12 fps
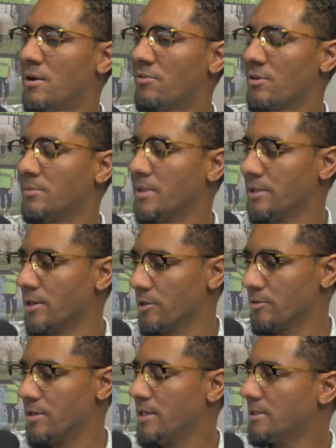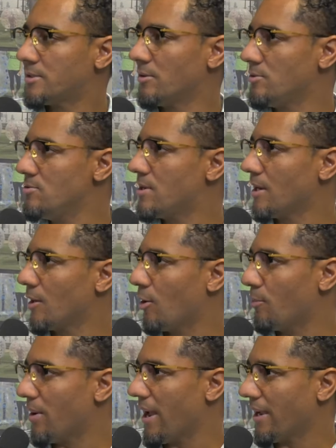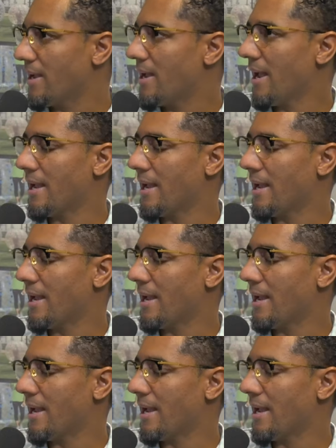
from the dirt so you can go back